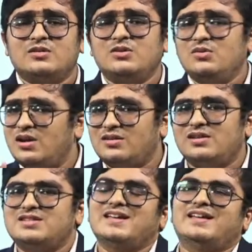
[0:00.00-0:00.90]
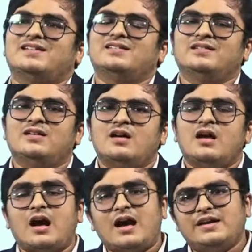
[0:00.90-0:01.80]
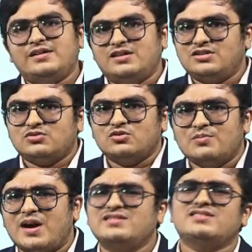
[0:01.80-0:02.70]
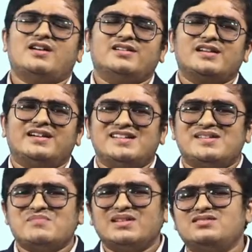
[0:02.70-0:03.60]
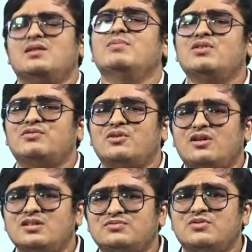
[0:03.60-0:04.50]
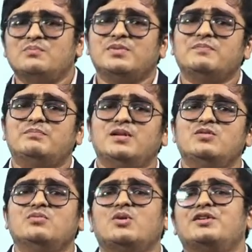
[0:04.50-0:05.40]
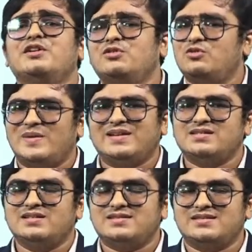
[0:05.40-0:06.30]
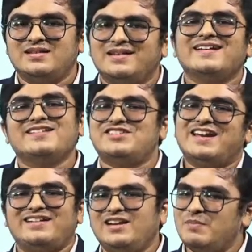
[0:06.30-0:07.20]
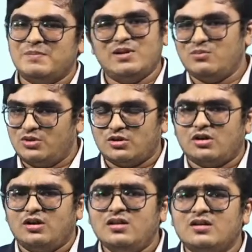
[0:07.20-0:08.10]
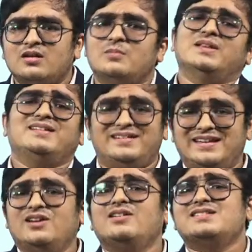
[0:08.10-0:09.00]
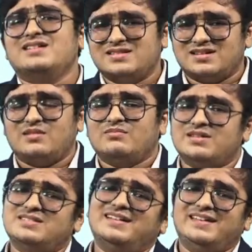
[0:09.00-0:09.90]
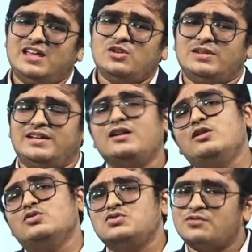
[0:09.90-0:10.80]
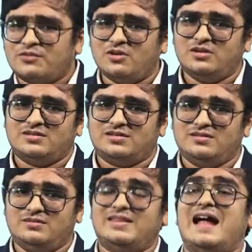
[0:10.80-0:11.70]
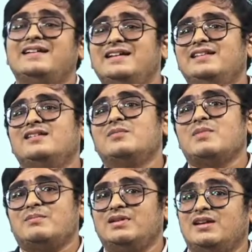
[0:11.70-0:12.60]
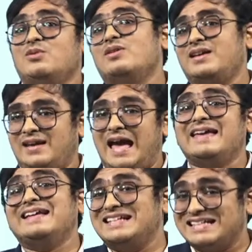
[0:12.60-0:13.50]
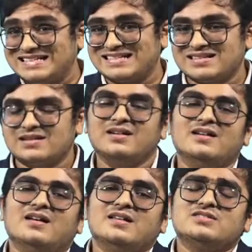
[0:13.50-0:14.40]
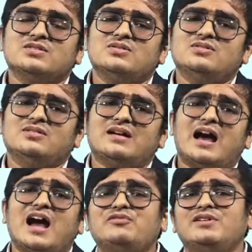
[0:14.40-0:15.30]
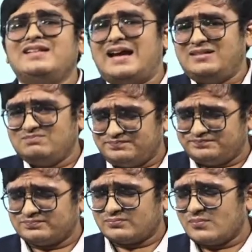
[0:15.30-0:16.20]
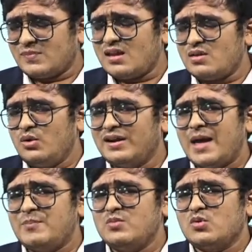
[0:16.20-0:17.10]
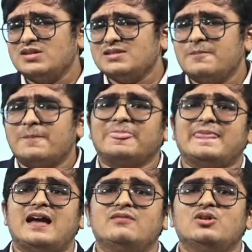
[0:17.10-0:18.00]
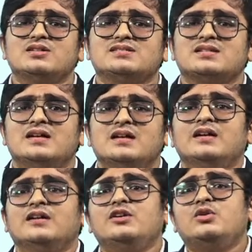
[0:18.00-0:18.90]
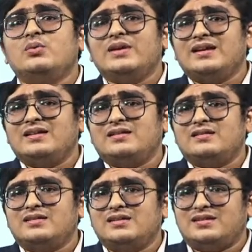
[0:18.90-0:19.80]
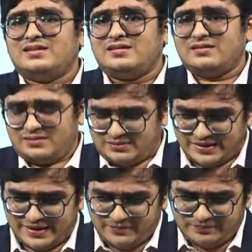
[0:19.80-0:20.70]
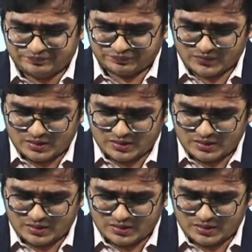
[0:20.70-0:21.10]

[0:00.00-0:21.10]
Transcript: You are gonna check it. I rushed home. I started getting immense number of calls from people who wanted to know my results. Generally, people won't call, but the day your results come is the day you will get loads of calls. That day they'll remember that, okay, I exist. So after that, what happened was, I was doing this thing.